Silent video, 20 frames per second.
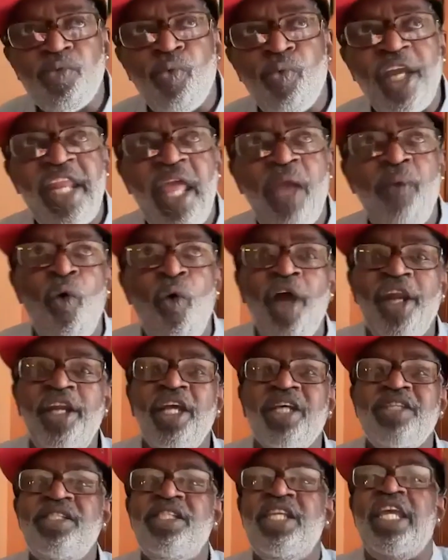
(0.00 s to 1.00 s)
when they wanted
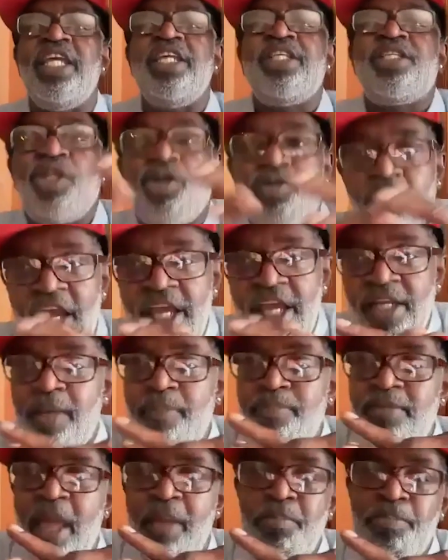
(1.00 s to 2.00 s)
us to integrate
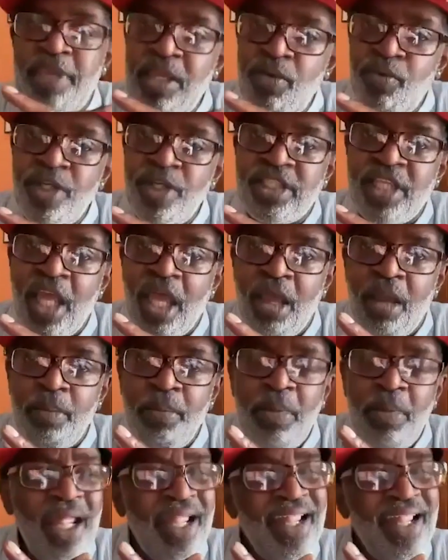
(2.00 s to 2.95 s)
and be with them.